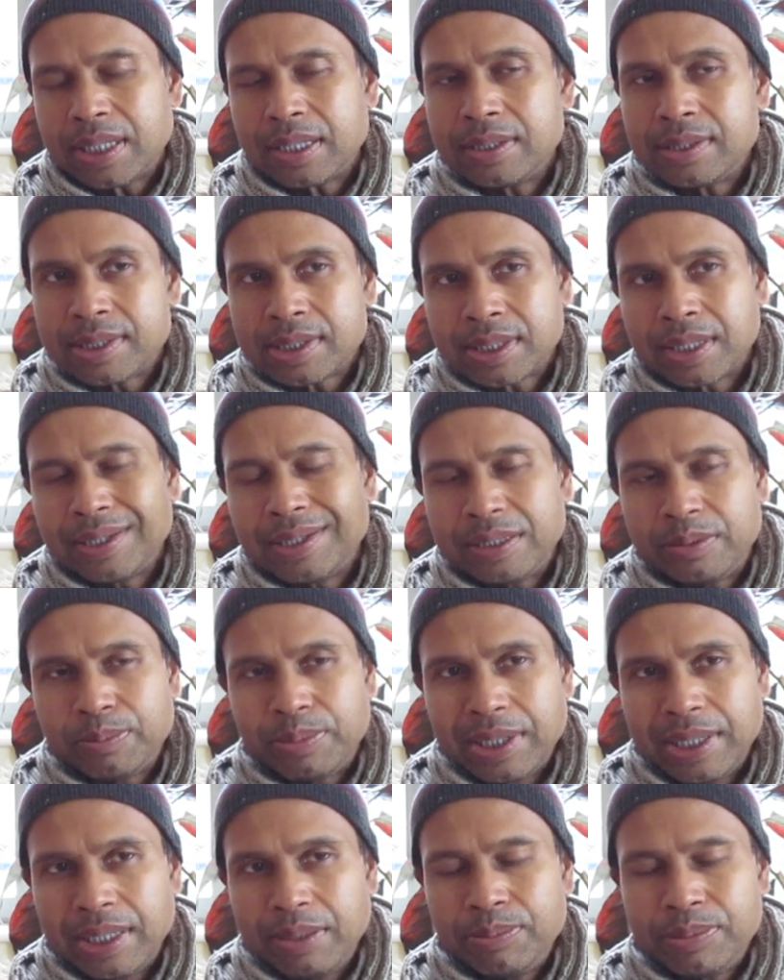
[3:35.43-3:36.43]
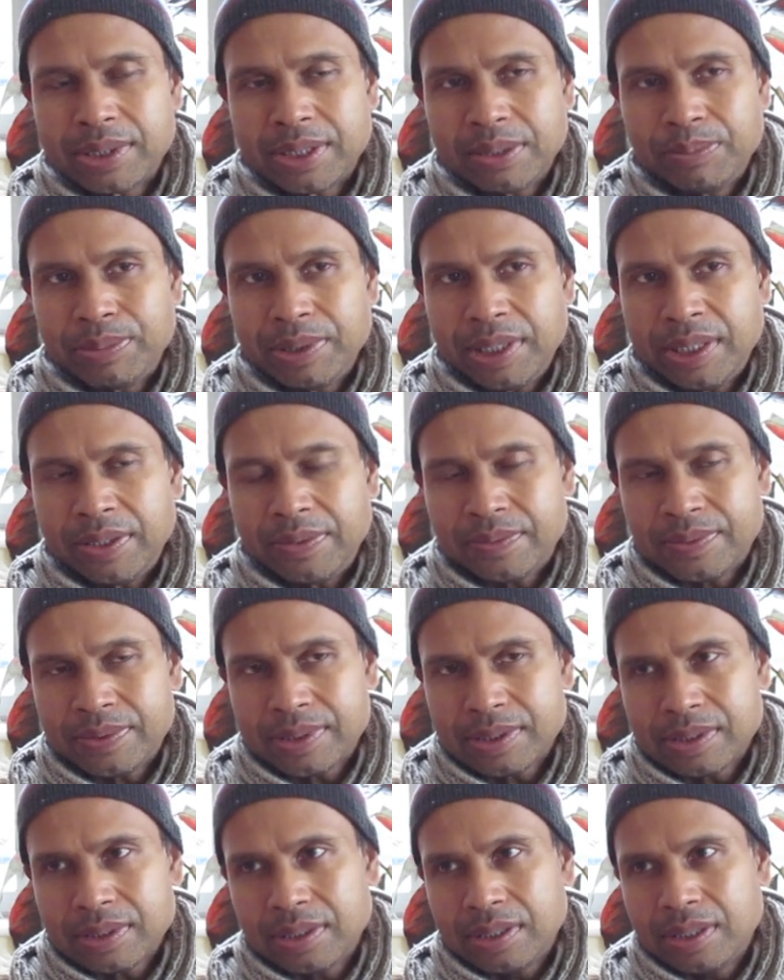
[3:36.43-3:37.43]
unsullied by limiting
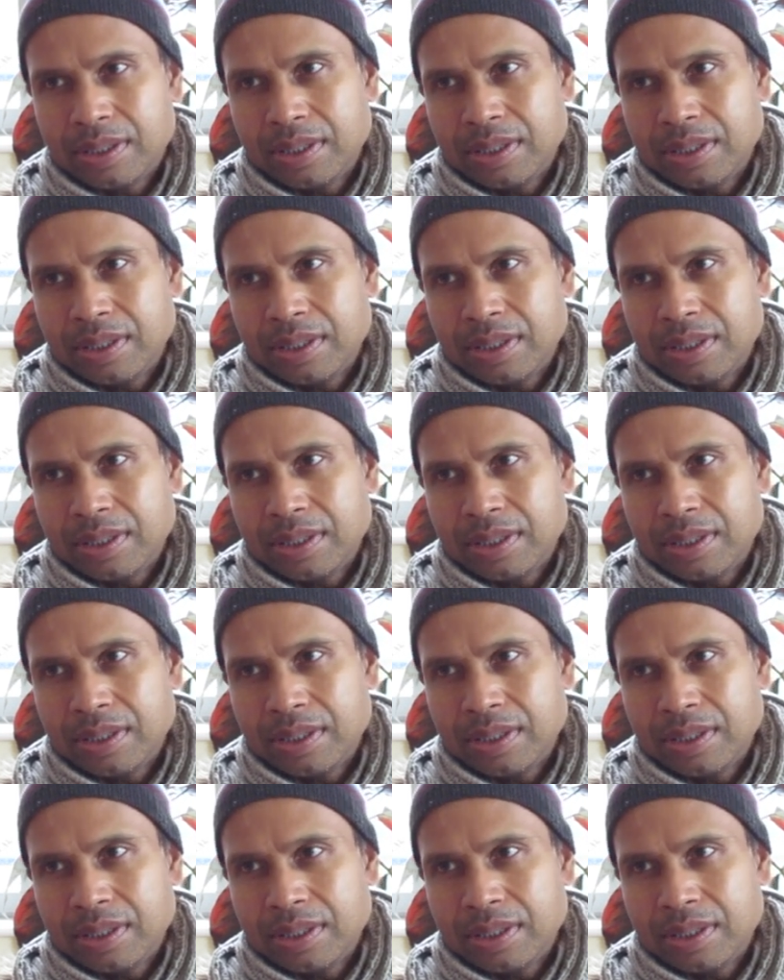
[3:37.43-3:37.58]
beliefs,